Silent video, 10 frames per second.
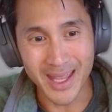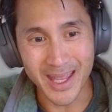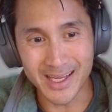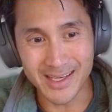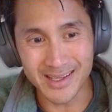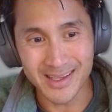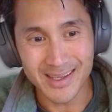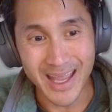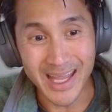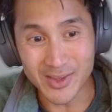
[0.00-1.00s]
And
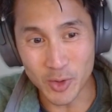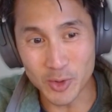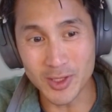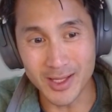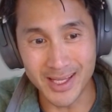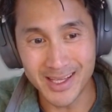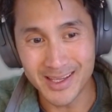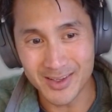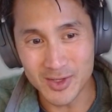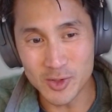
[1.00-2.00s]
internally,
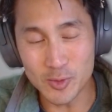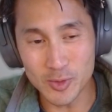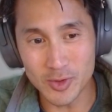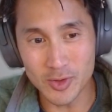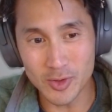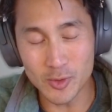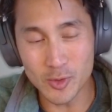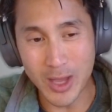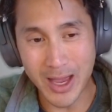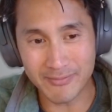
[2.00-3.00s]

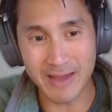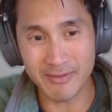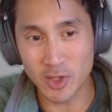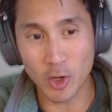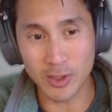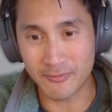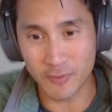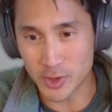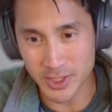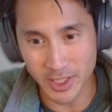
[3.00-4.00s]
you have to have a target
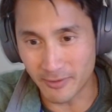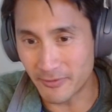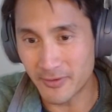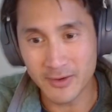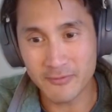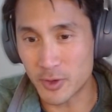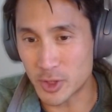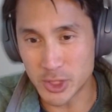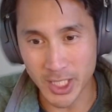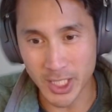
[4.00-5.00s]
for yourself, for
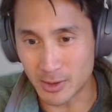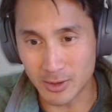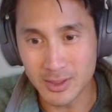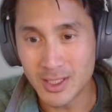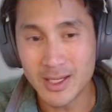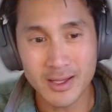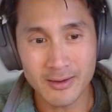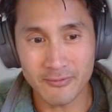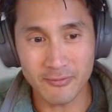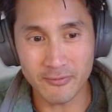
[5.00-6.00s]
your channel,
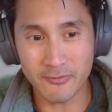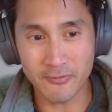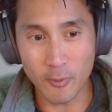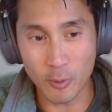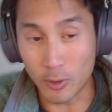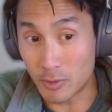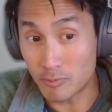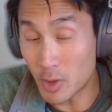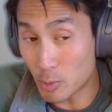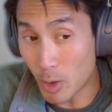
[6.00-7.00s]
for
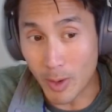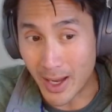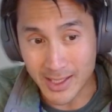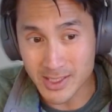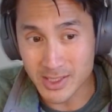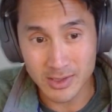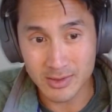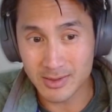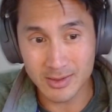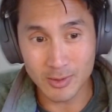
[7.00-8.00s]
your ROAS
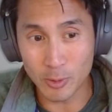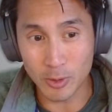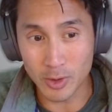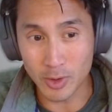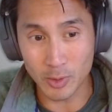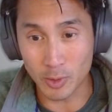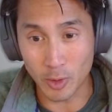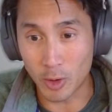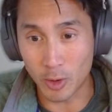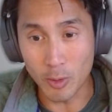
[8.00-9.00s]
or your
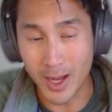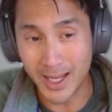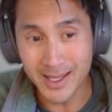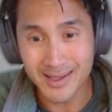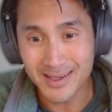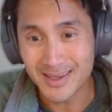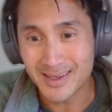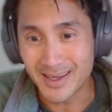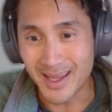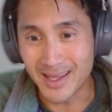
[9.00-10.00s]
ROI,
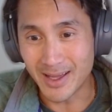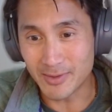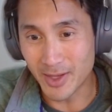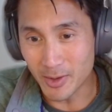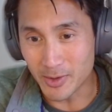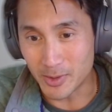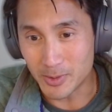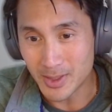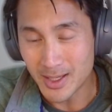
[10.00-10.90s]
and they'll tell you.